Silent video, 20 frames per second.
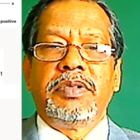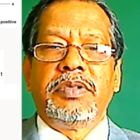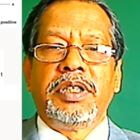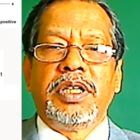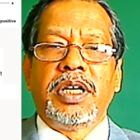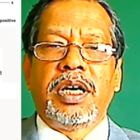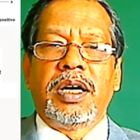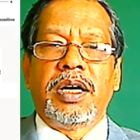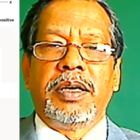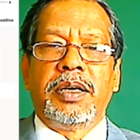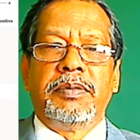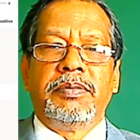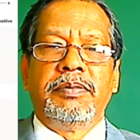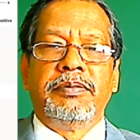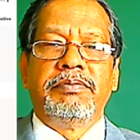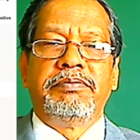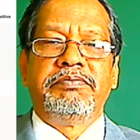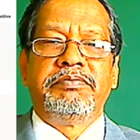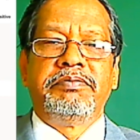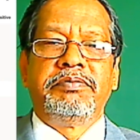
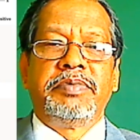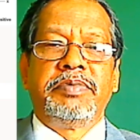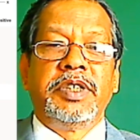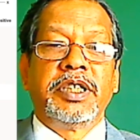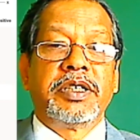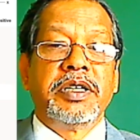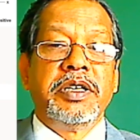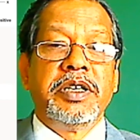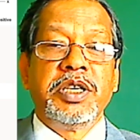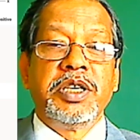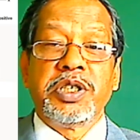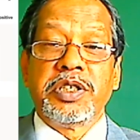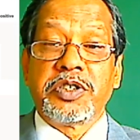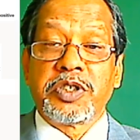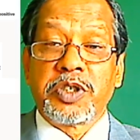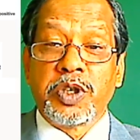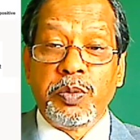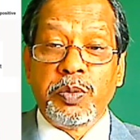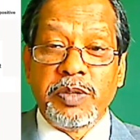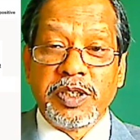the conditions
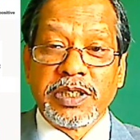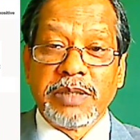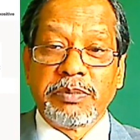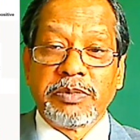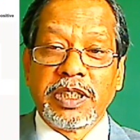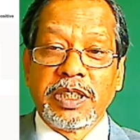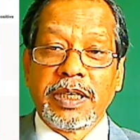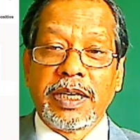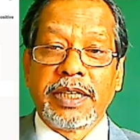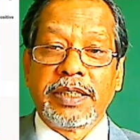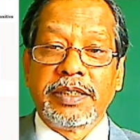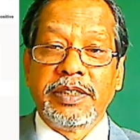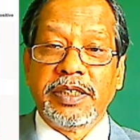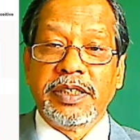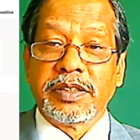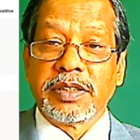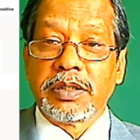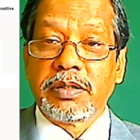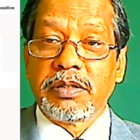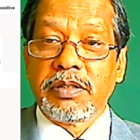could be something like
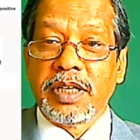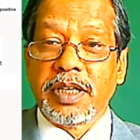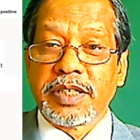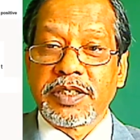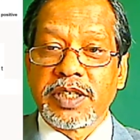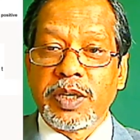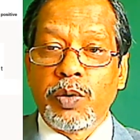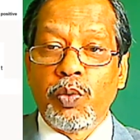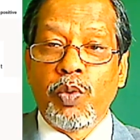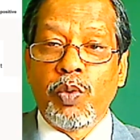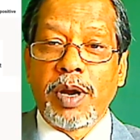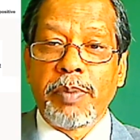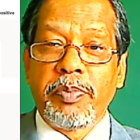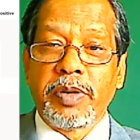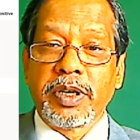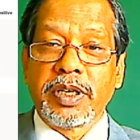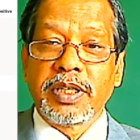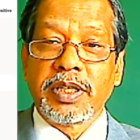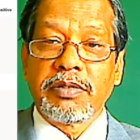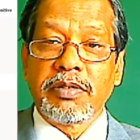this. Let's say one
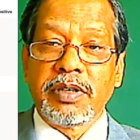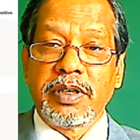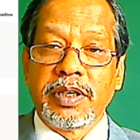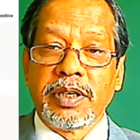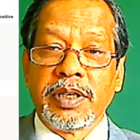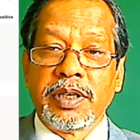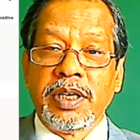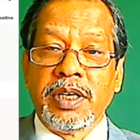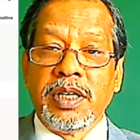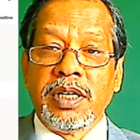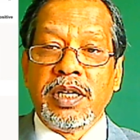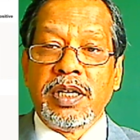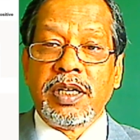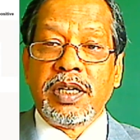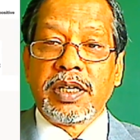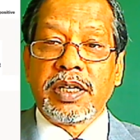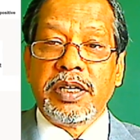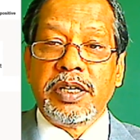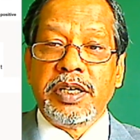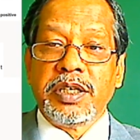particular
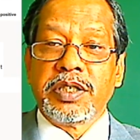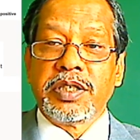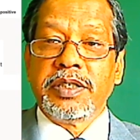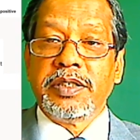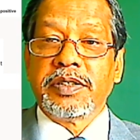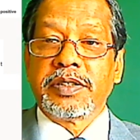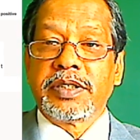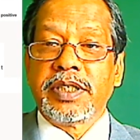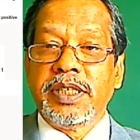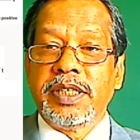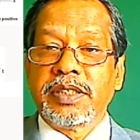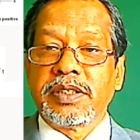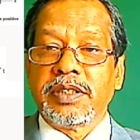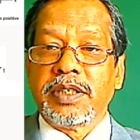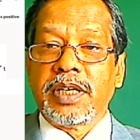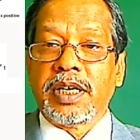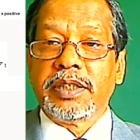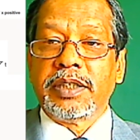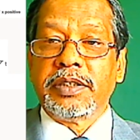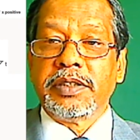condition is this,
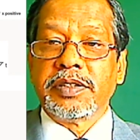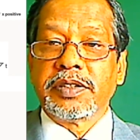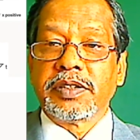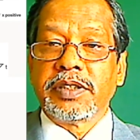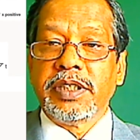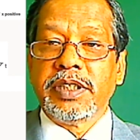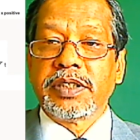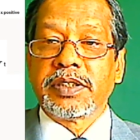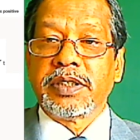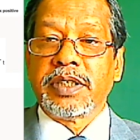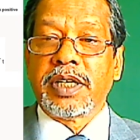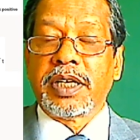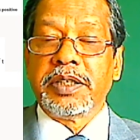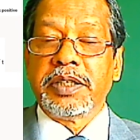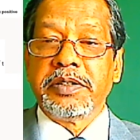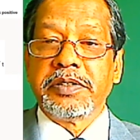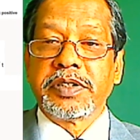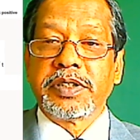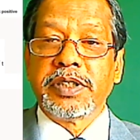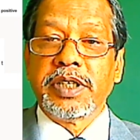now there is this, now
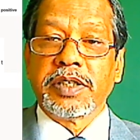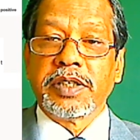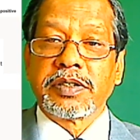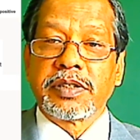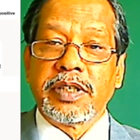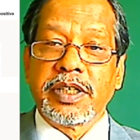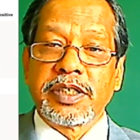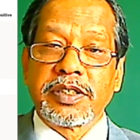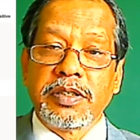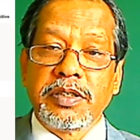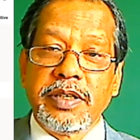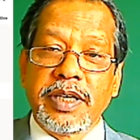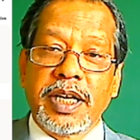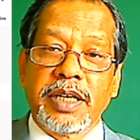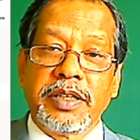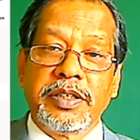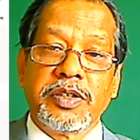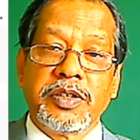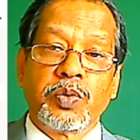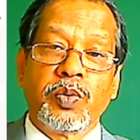there's this. Let's look
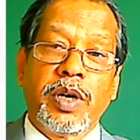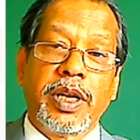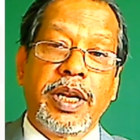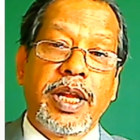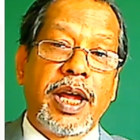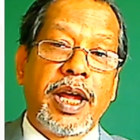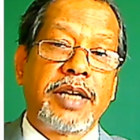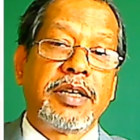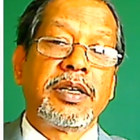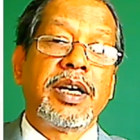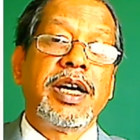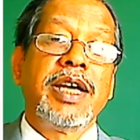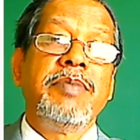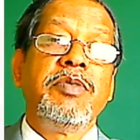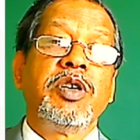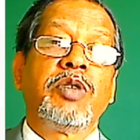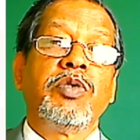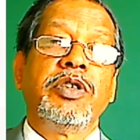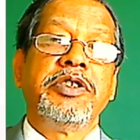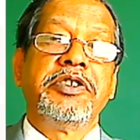at this one. At time
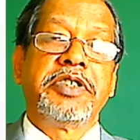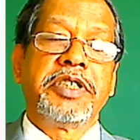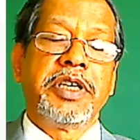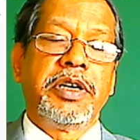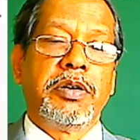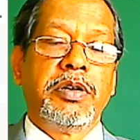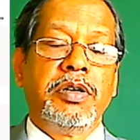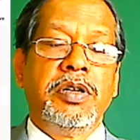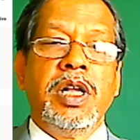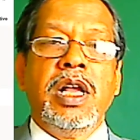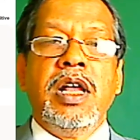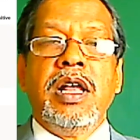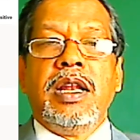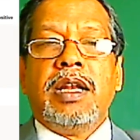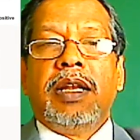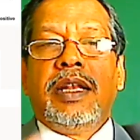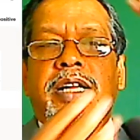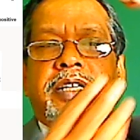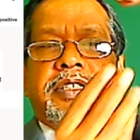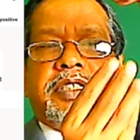equals 0.
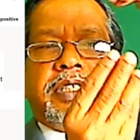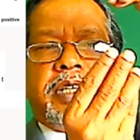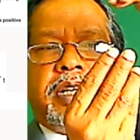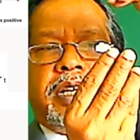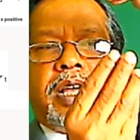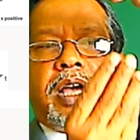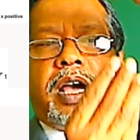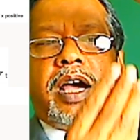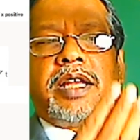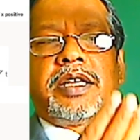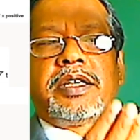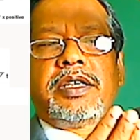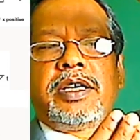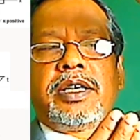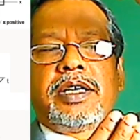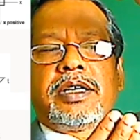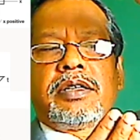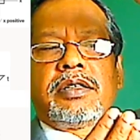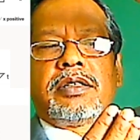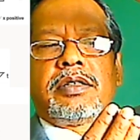Let's say
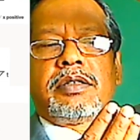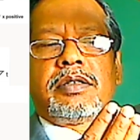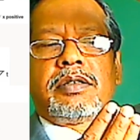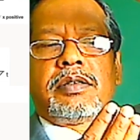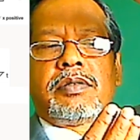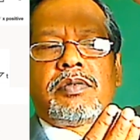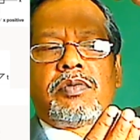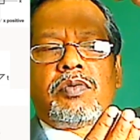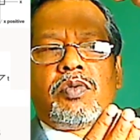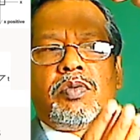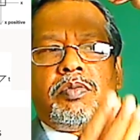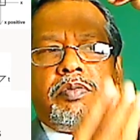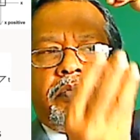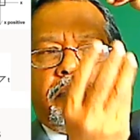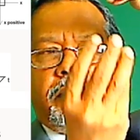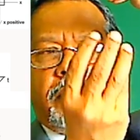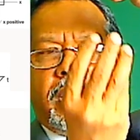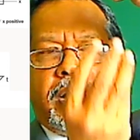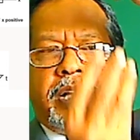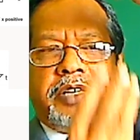
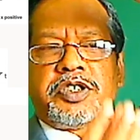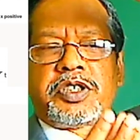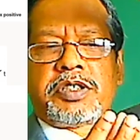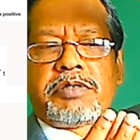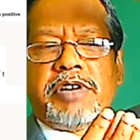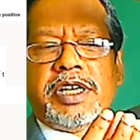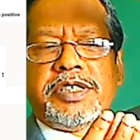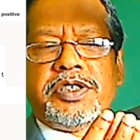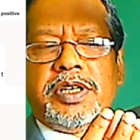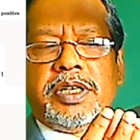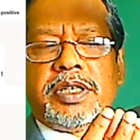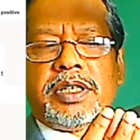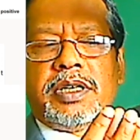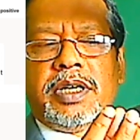I stretch it